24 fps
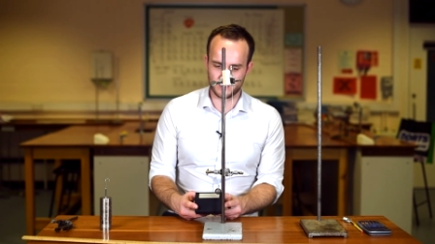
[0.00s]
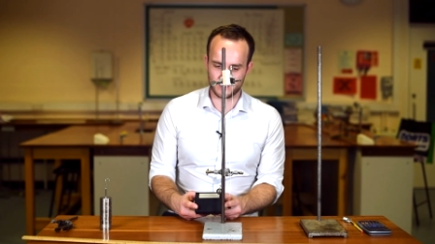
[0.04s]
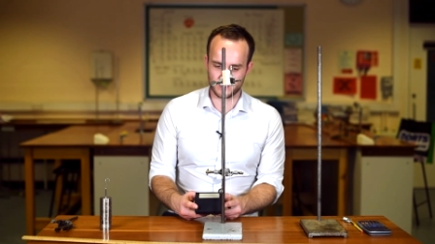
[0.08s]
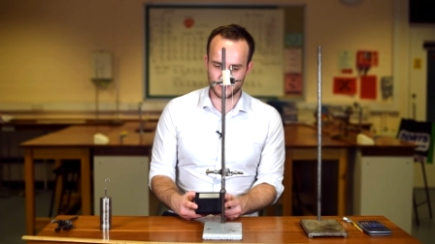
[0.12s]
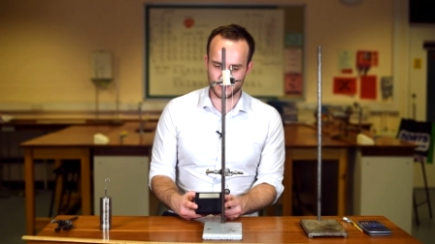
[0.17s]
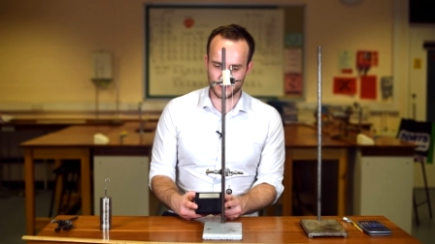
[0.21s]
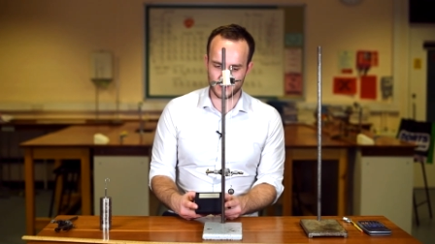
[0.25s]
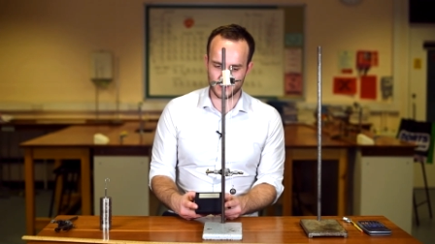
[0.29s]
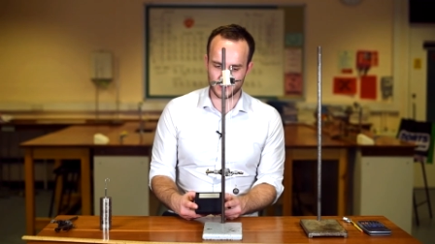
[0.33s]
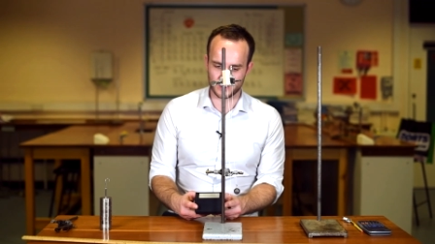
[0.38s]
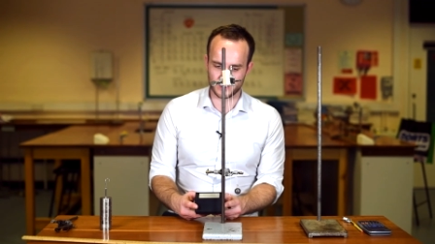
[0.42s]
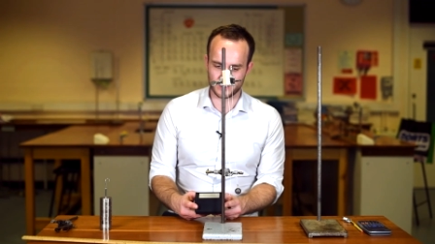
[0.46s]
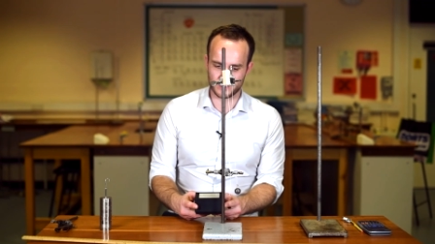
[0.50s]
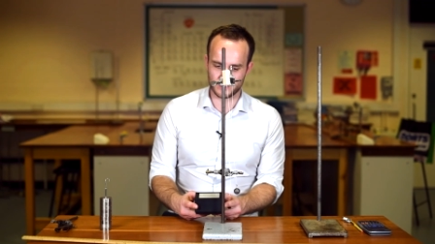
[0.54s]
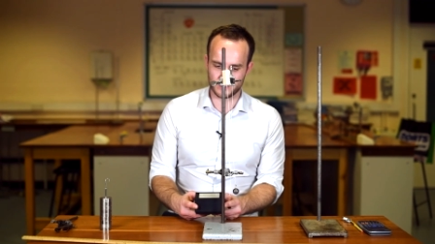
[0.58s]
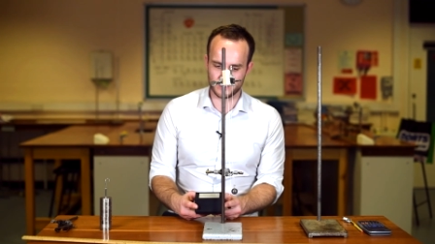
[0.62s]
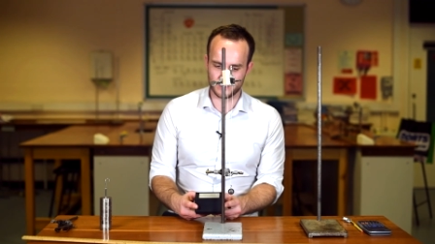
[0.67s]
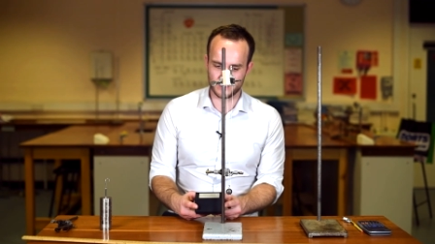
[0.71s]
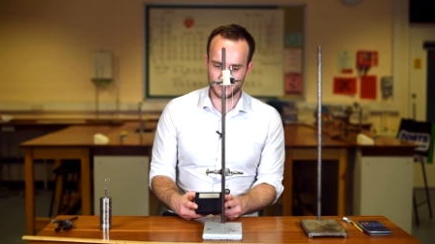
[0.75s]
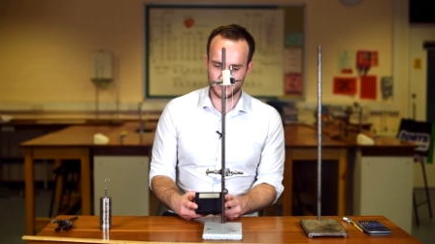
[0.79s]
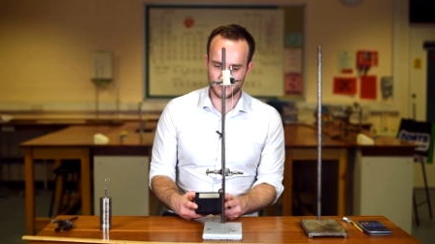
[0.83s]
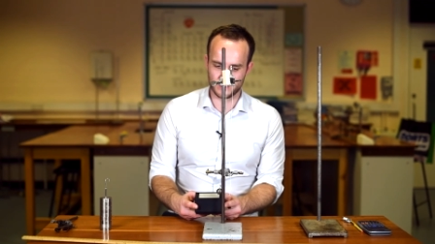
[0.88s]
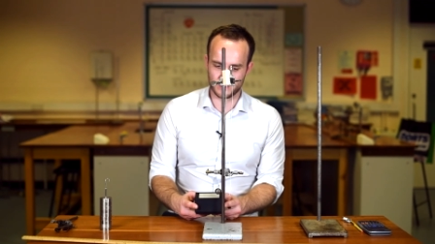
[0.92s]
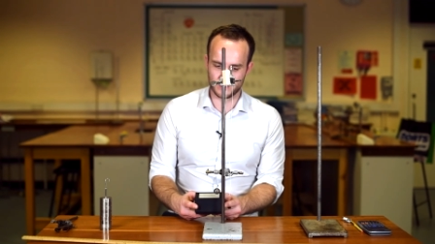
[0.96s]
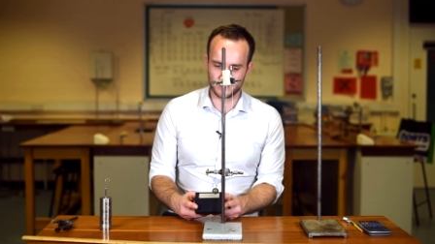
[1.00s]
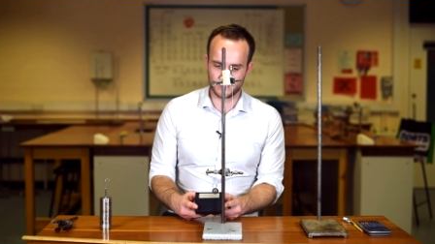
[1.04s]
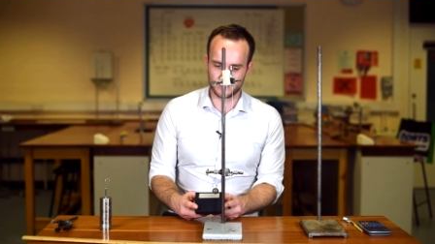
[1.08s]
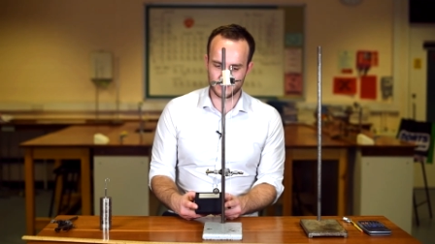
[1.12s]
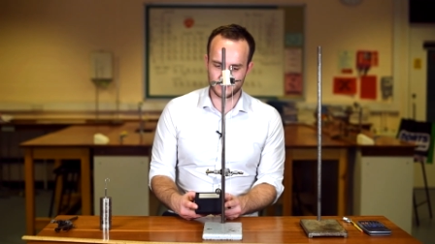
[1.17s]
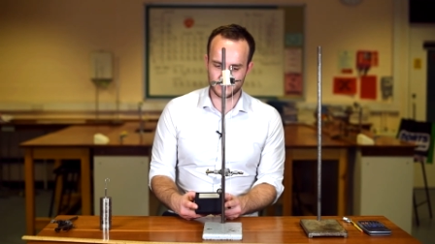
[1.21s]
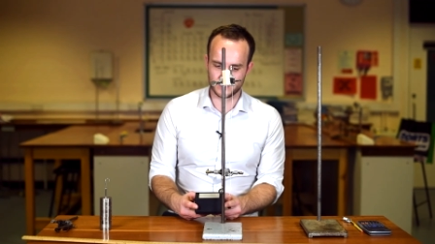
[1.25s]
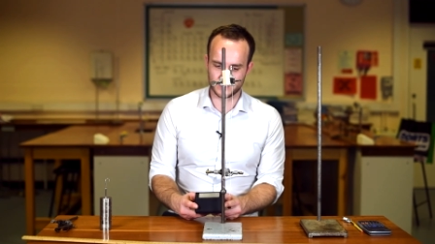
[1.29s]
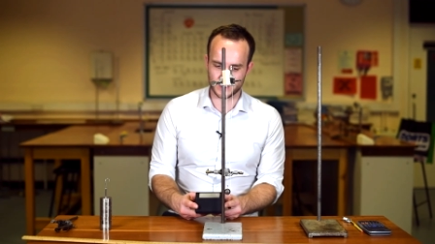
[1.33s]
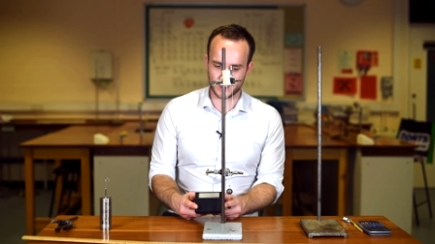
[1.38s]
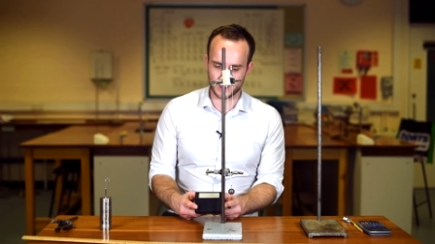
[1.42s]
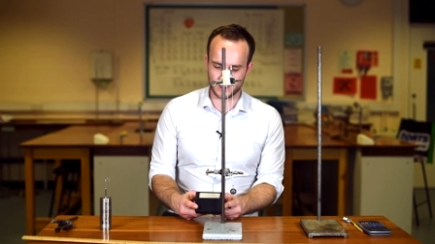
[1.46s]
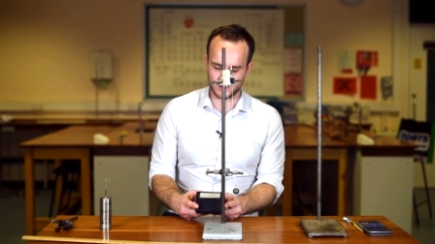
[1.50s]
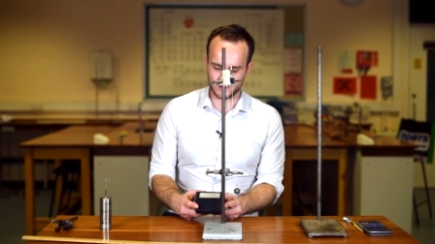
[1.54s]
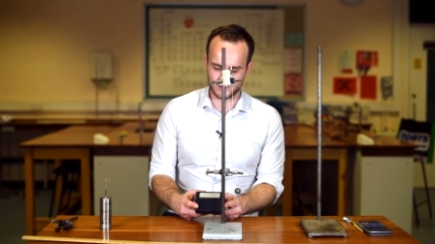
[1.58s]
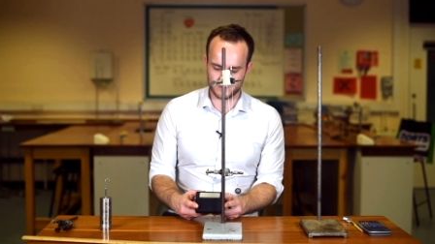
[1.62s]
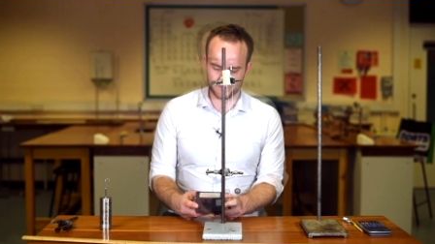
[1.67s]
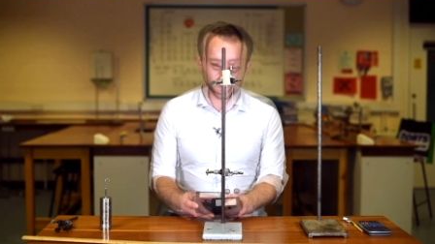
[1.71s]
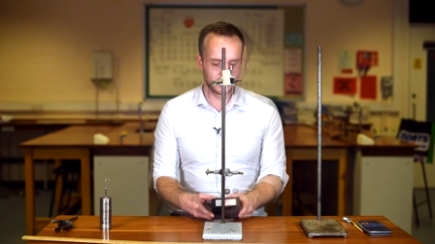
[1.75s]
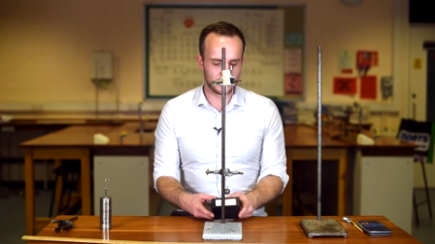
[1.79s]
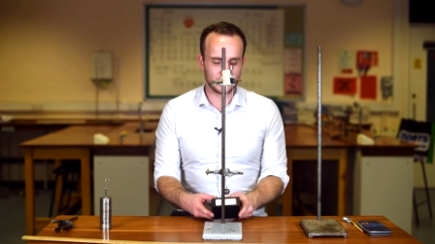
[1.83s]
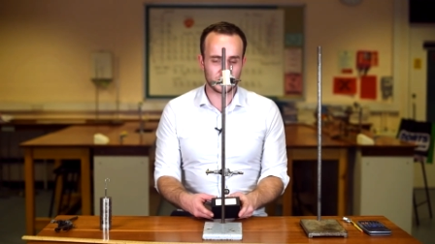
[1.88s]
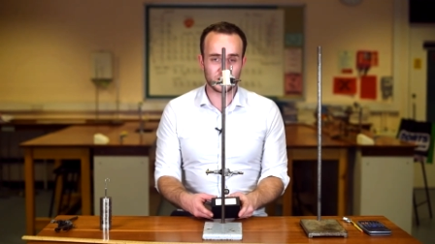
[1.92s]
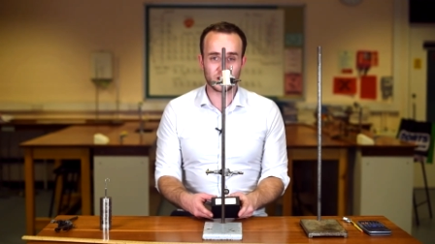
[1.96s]
nine, ten. And
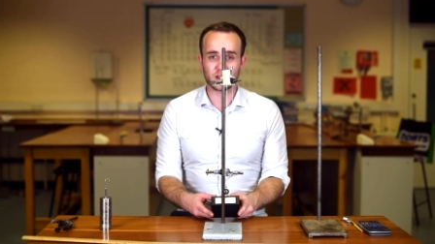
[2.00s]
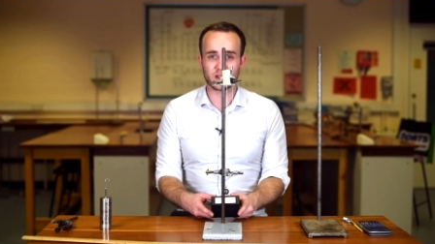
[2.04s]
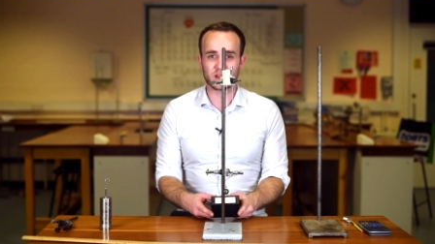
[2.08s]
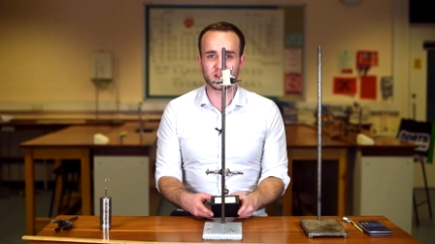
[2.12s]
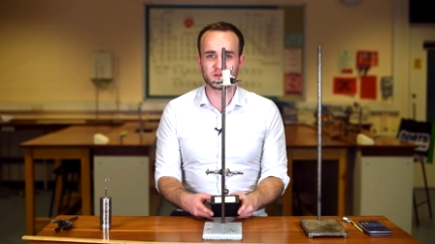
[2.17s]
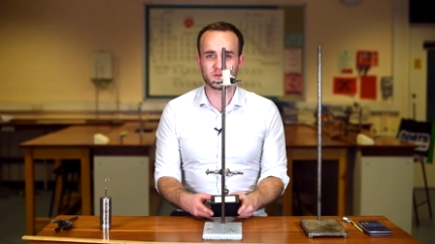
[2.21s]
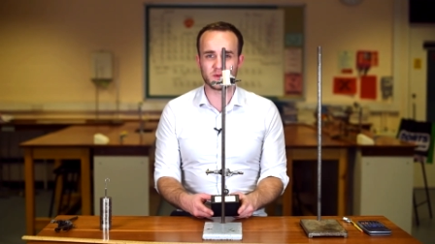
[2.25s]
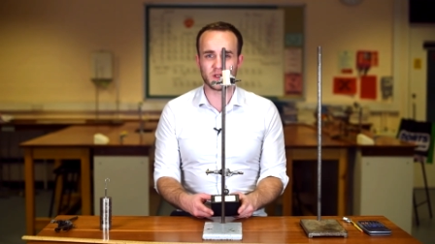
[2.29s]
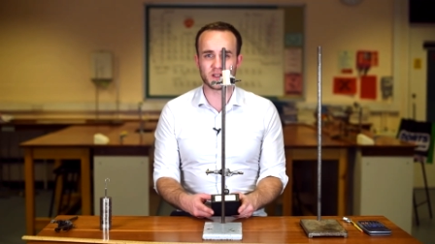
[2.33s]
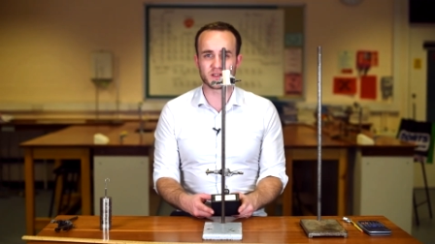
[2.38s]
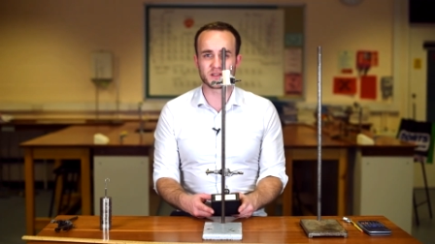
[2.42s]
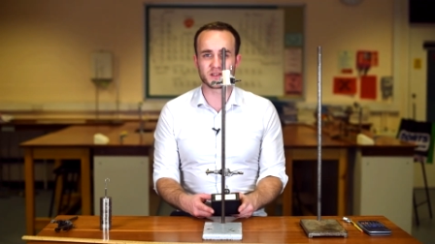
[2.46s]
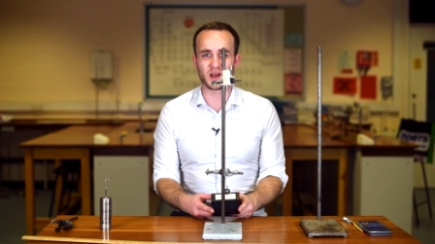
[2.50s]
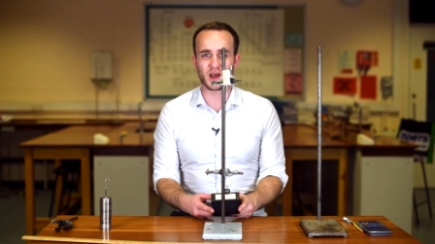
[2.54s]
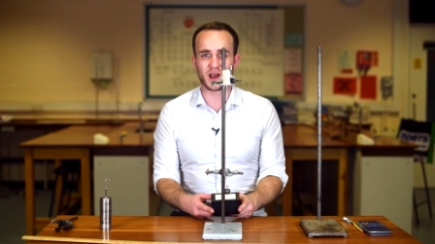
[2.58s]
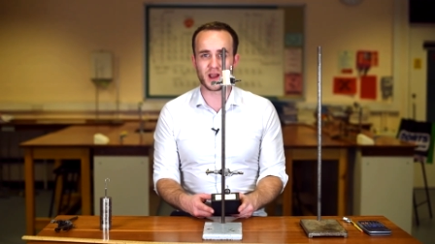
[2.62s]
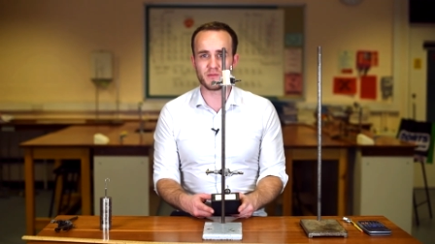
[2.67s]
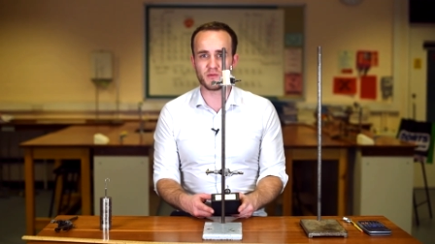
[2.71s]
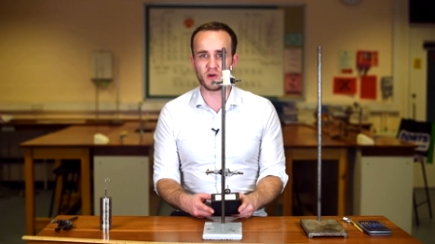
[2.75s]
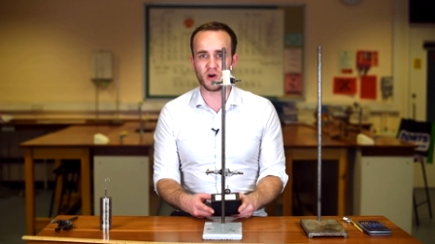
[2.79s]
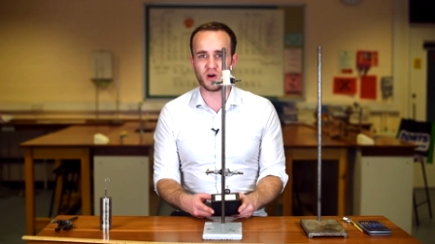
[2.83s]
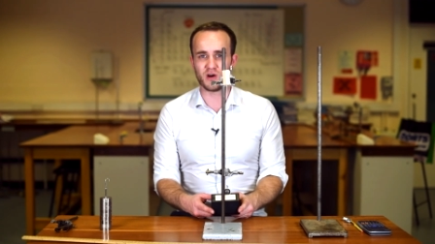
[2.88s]
that gives me a time